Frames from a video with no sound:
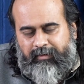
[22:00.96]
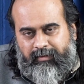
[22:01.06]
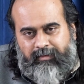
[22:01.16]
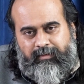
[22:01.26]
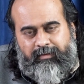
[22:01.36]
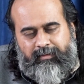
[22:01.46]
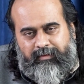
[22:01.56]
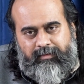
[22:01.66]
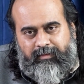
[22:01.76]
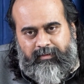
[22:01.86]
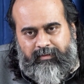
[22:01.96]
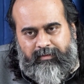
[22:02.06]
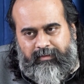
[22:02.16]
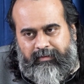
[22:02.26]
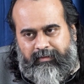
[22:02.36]

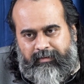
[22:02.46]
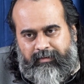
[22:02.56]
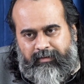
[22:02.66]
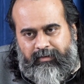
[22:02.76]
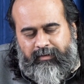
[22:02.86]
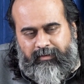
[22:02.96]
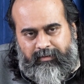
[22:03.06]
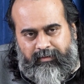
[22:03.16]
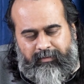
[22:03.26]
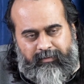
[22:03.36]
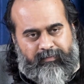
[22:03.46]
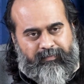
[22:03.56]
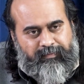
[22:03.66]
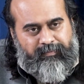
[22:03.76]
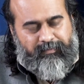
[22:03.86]

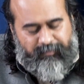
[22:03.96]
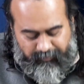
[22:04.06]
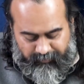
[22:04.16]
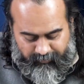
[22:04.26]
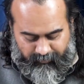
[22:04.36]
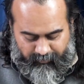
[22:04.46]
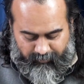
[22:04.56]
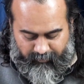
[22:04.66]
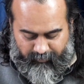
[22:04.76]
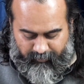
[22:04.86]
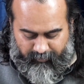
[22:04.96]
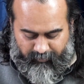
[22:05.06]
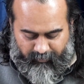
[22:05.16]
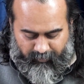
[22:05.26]
Nothing is said.